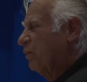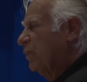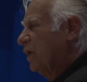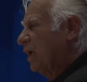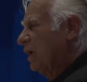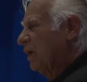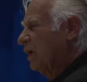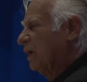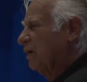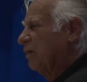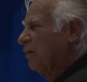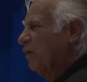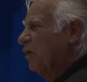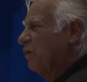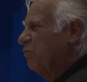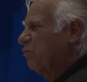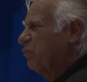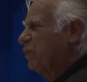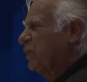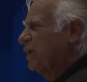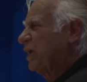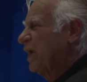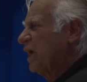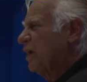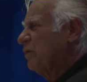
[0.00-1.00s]
uh,
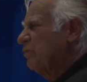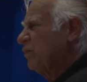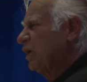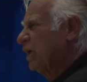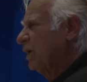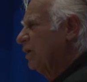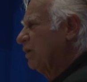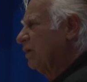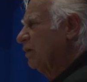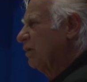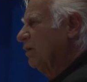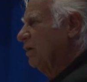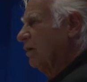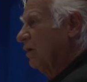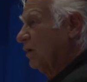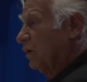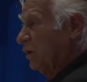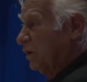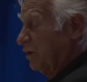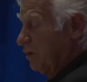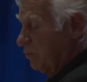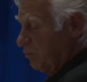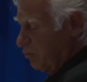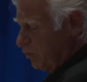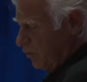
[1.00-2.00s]
came in on the